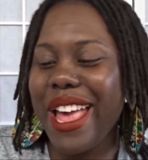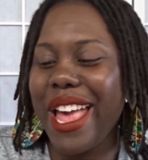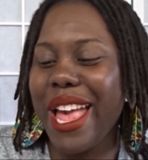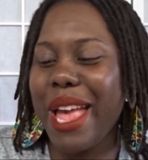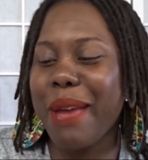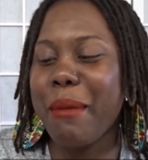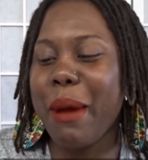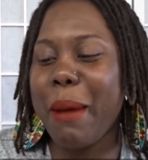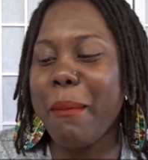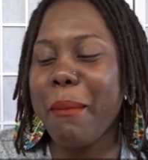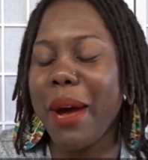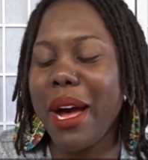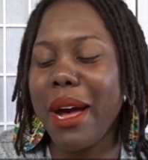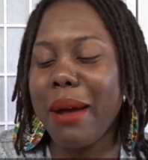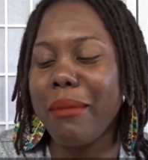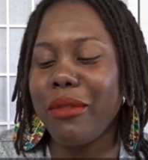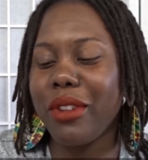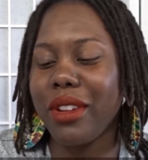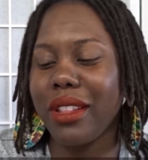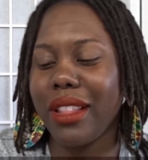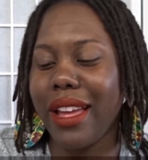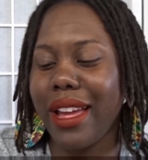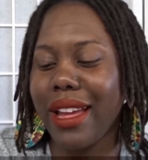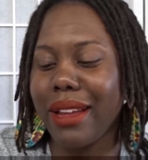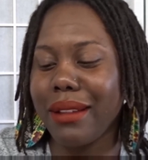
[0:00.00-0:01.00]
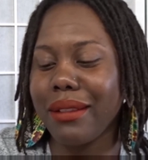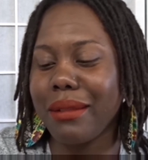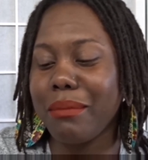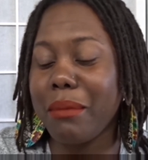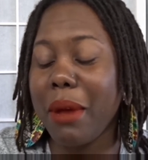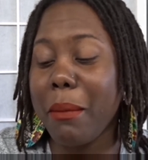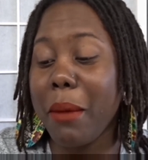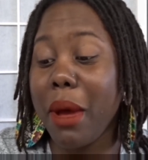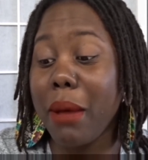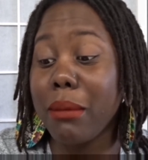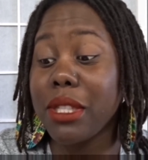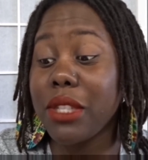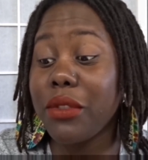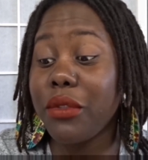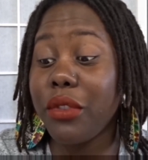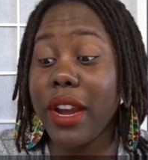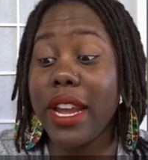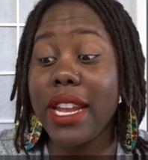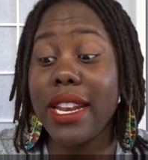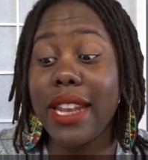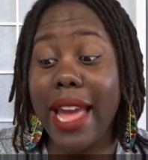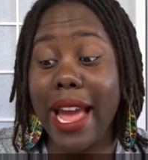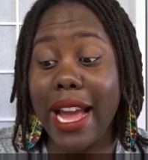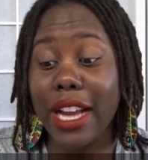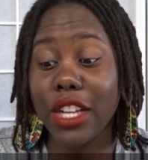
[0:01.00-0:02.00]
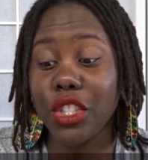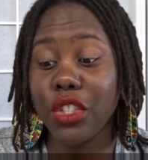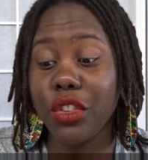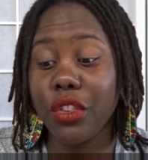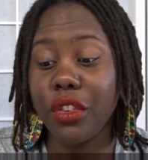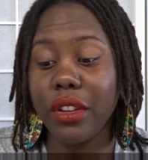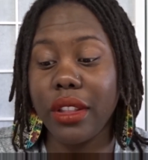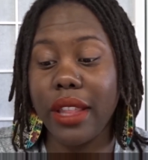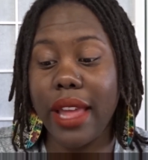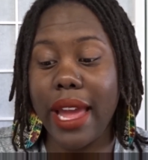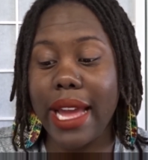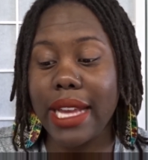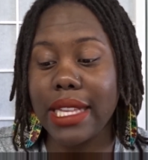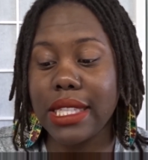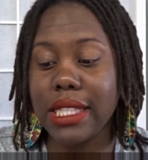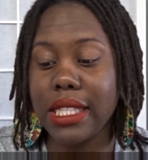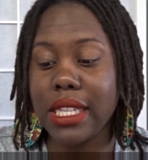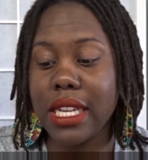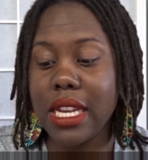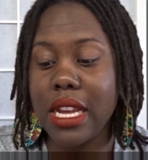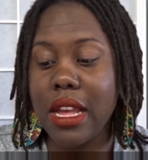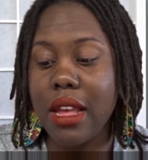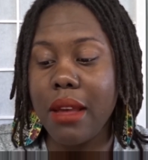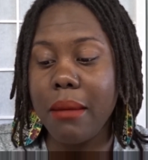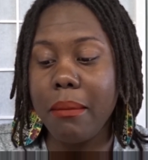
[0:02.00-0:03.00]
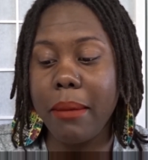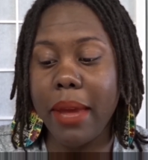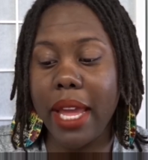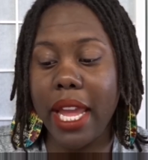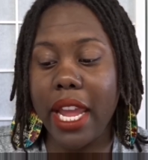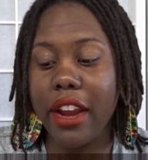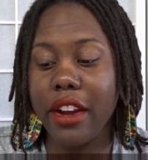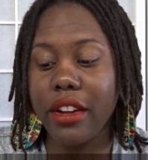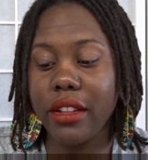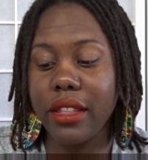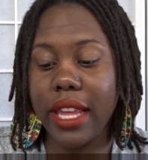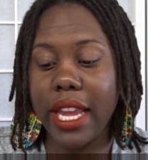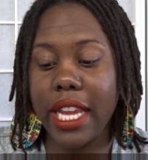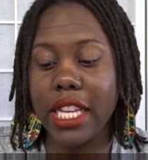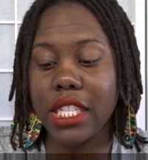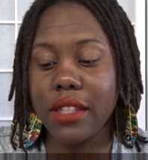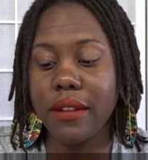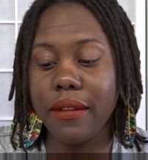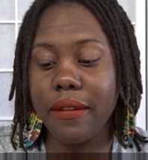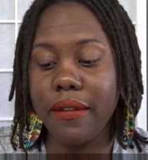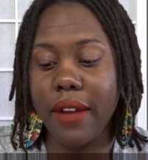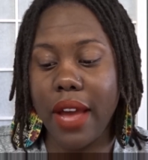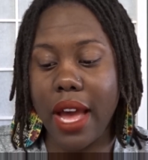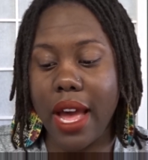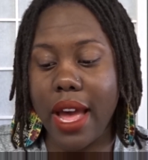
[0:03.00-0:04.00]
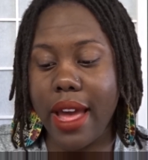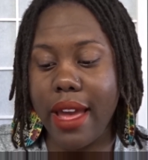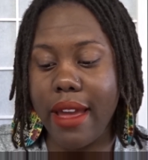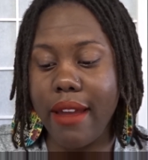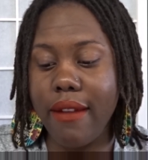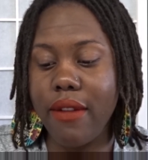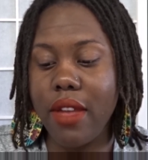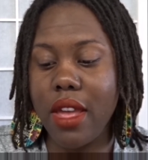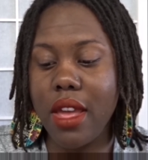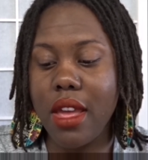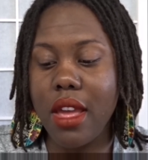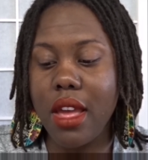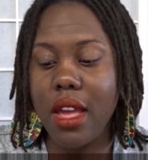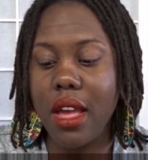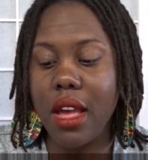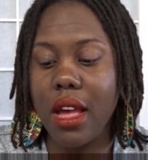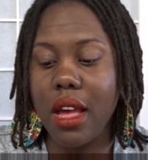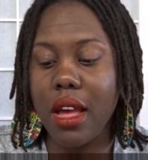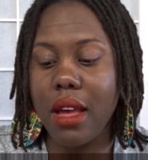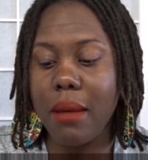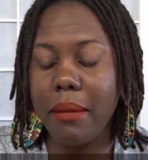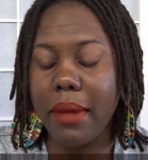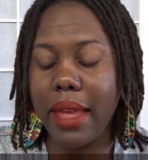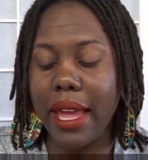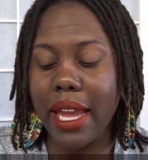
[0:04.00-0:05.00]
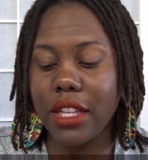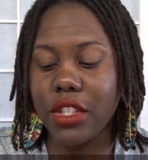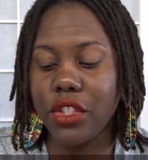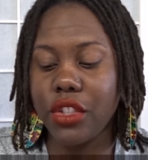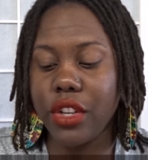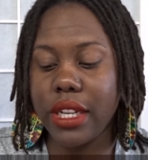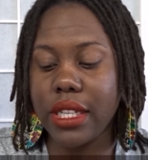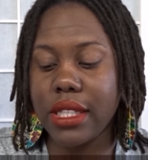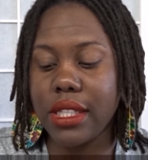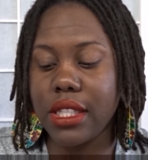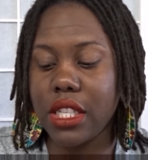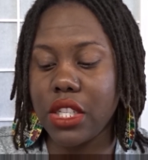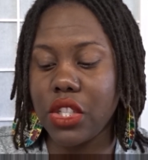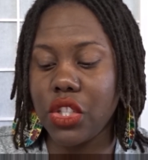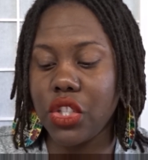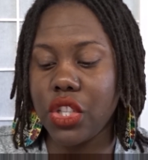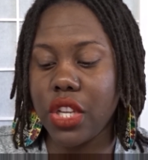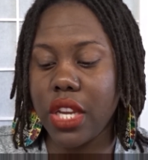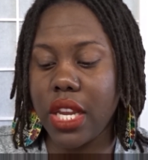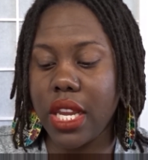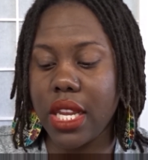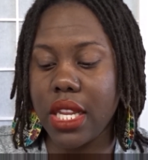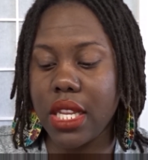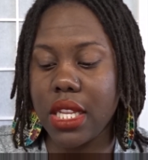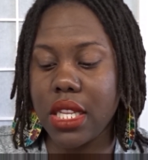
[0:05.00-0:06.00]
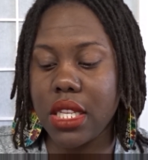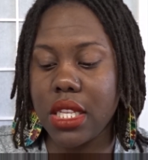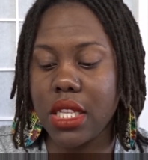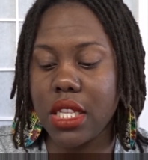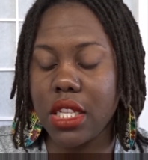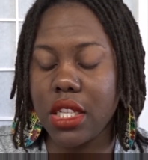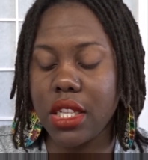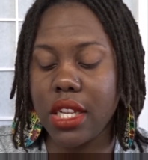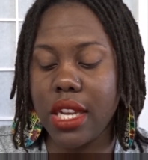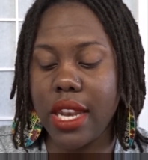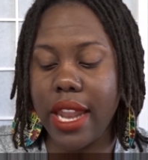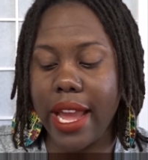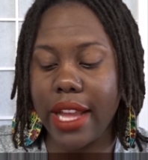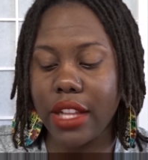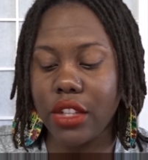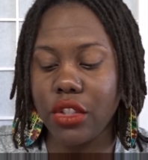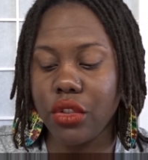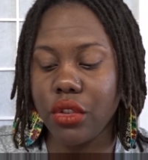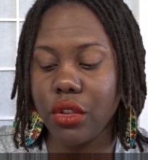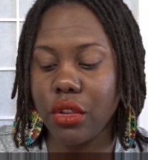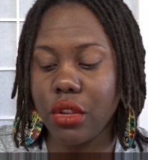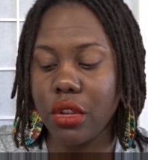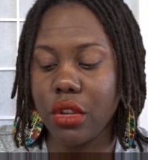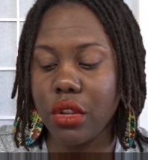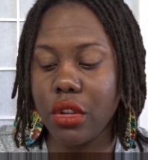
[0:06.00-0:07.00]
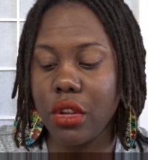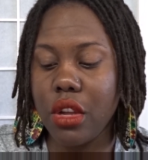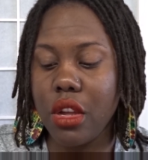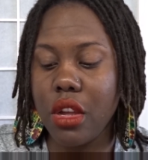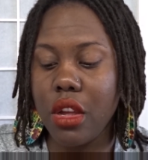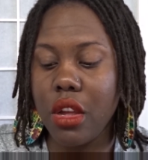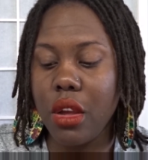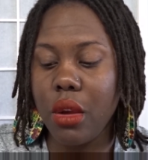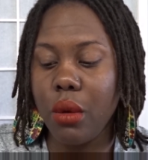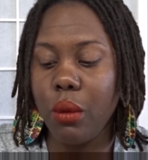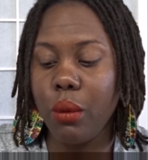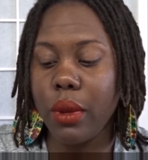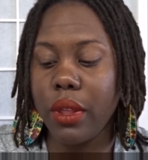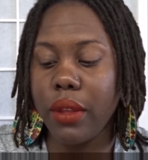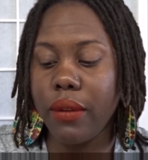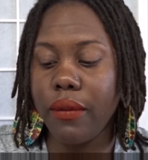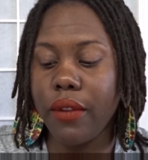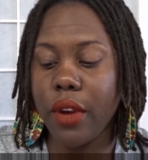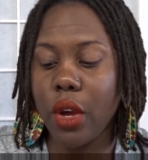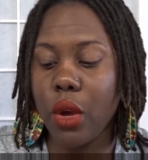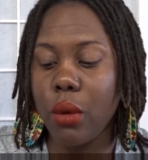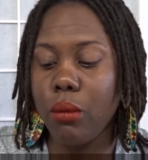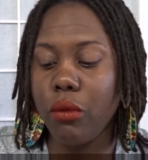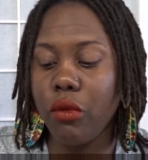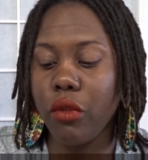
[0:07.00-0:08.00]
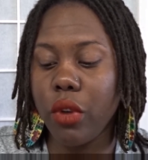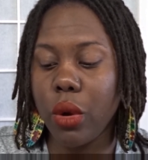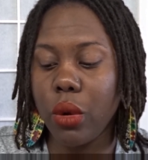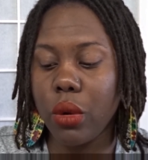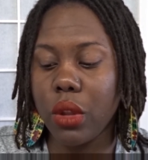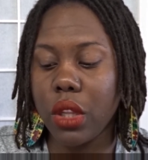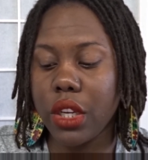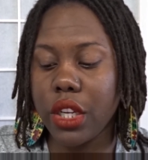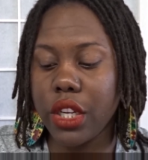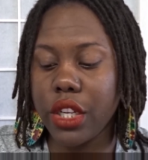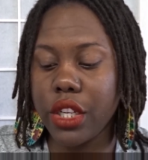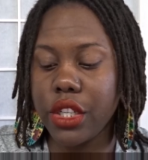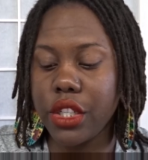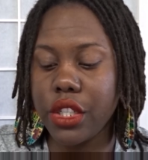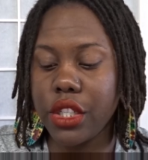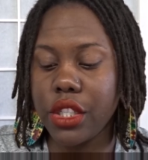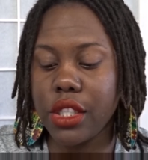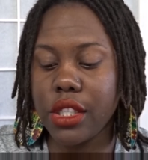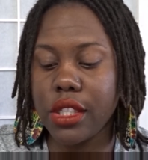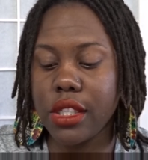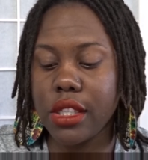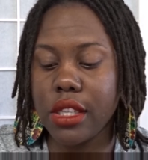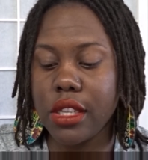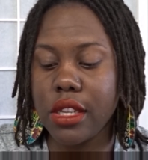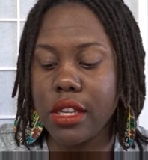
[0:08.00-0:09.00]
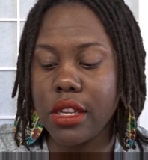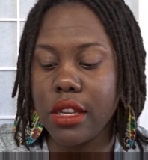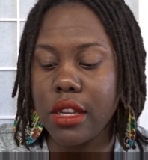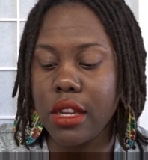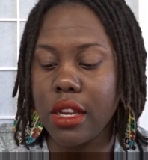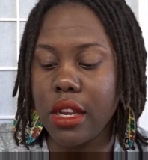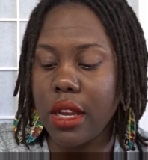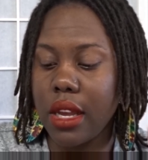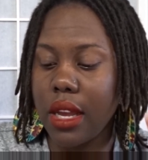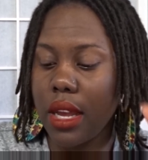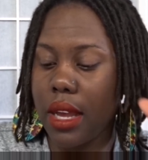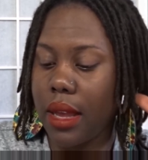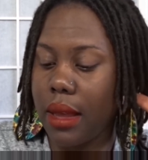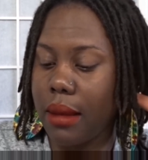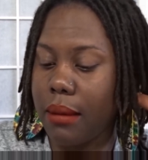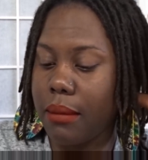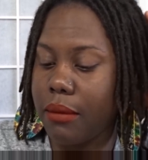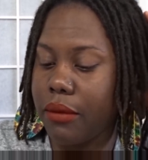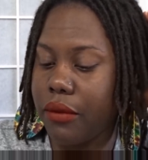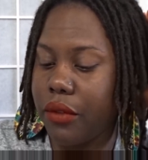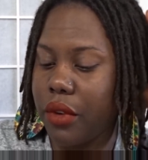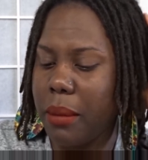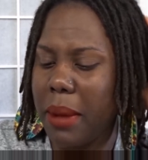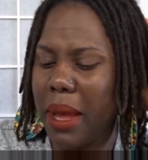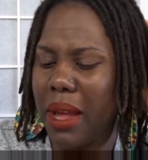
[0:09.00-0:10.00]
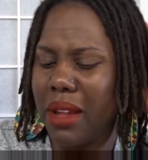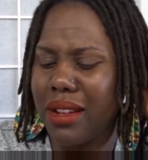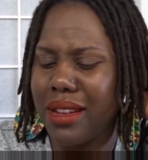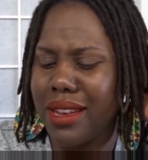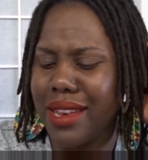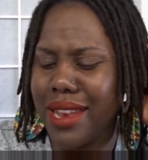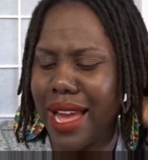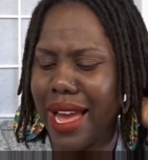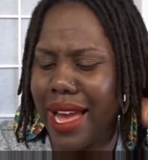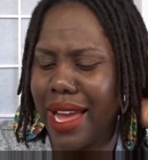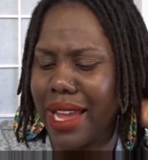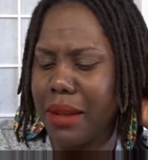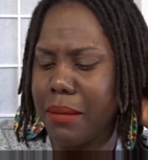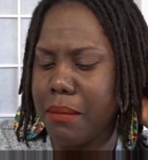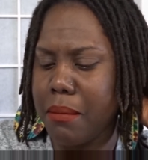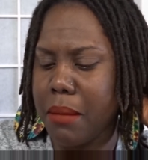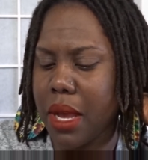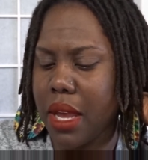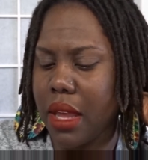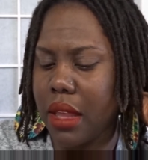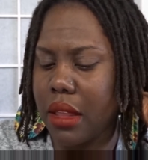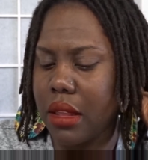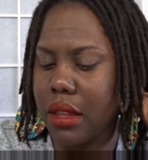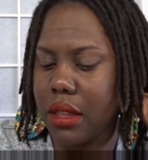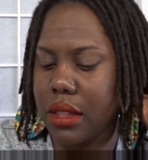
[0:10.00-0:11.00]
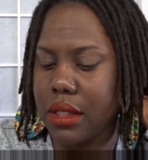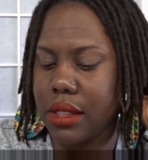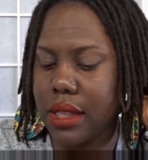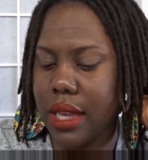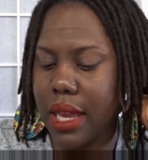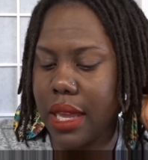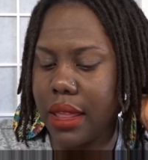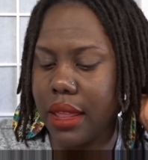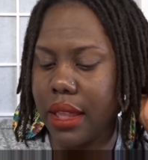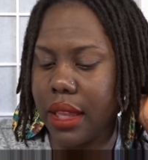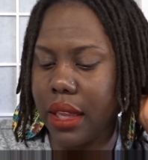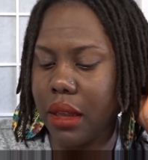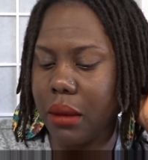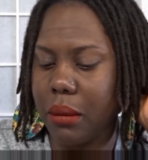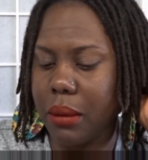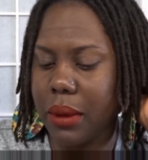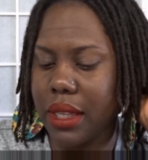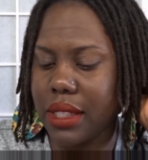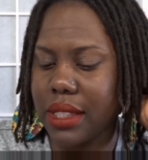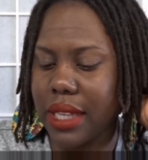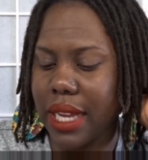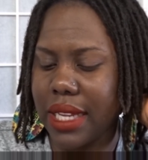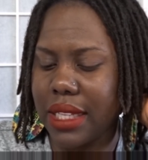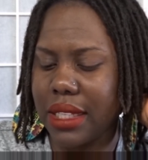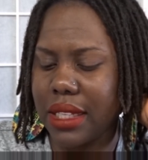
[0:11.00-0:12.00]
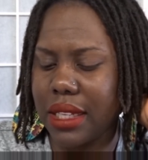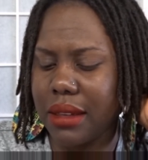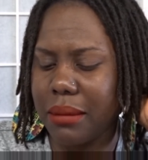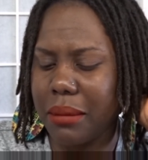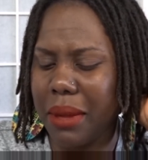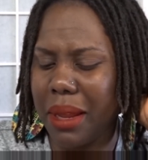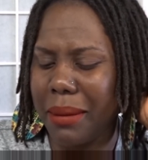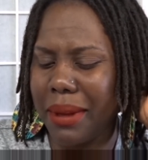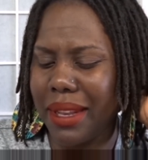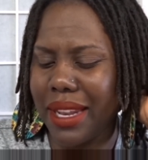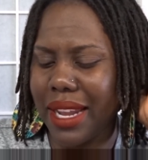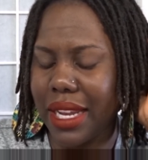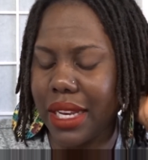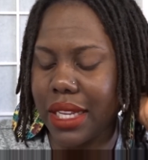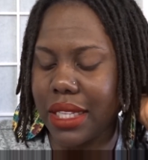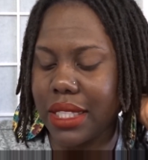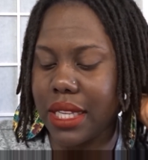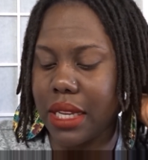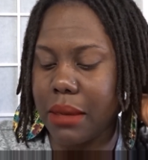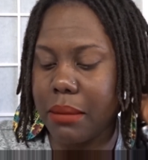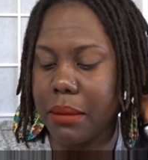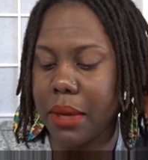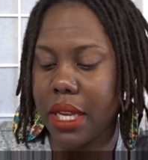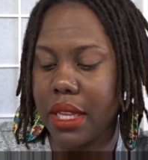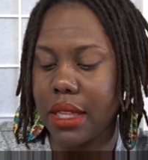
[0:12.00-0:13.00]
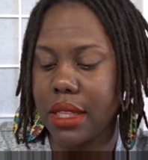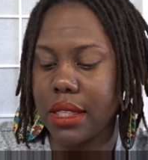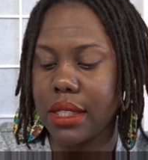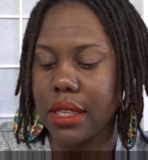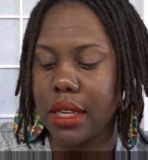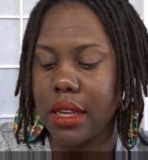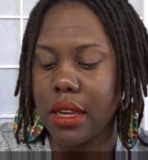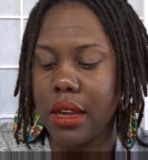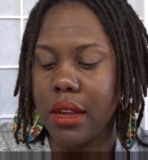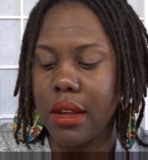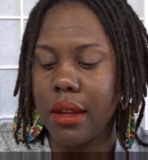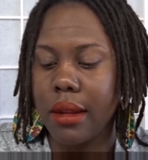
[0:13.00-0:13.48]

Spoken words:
And my mom's friend actually relaxed my hair at the age of 5. I transitioned to natural with foam rollers for about 9 months. I think it was maybe 9 to 10 months.